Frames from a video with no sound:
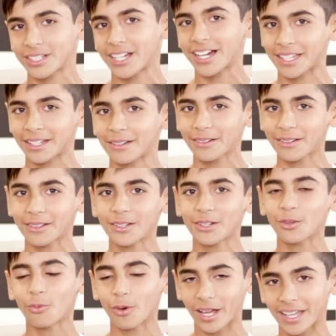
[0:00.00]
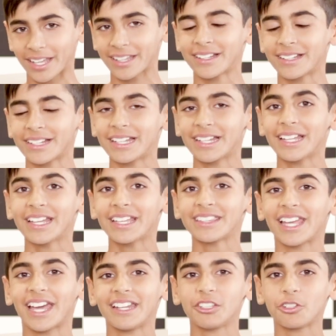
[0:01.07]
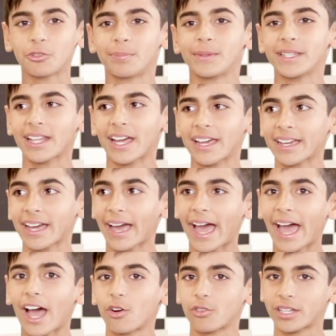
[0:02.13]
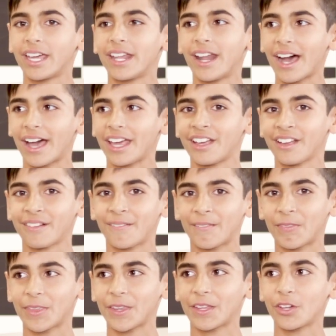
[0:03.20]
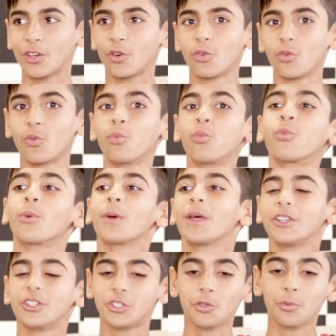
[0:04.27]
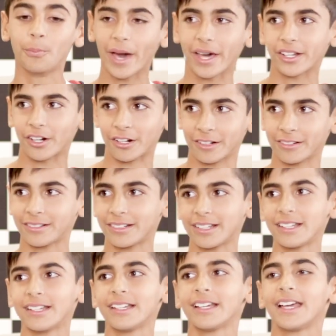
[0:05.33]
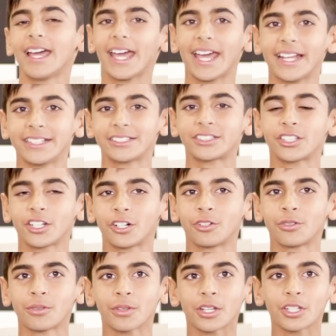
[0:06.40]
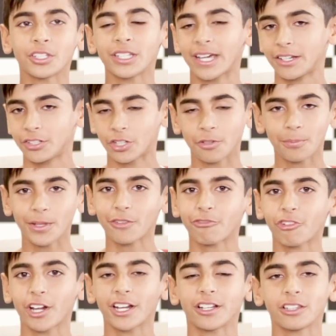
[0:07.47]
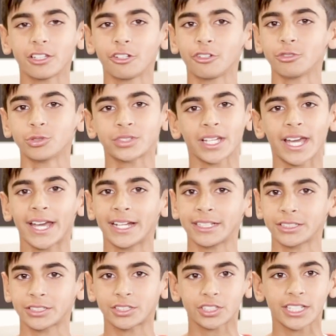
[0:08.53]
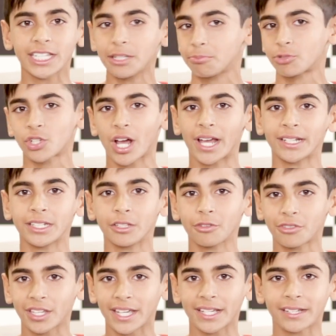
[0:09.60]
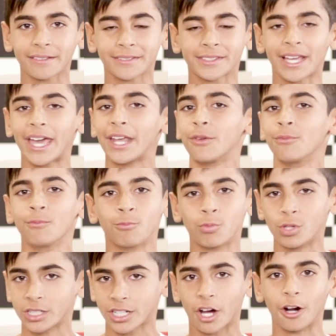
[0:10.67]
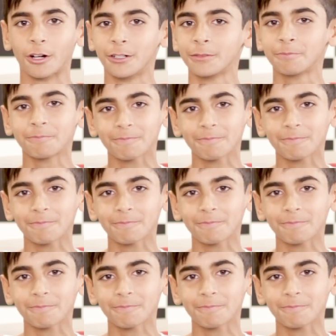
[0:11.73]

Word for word: tight way, then you'll be like, how can I do better? And so, yeah, don't be afraid to lose and keep trying new things and work hard.